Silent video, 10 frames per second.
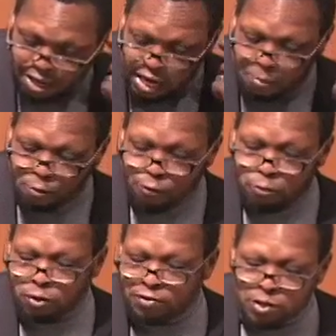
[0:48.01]
April
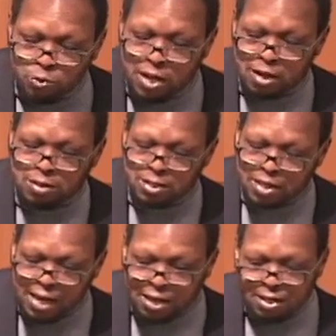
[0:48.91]
4th,
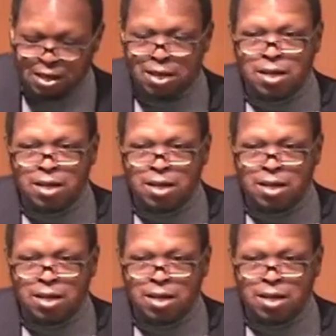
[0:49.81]
2008,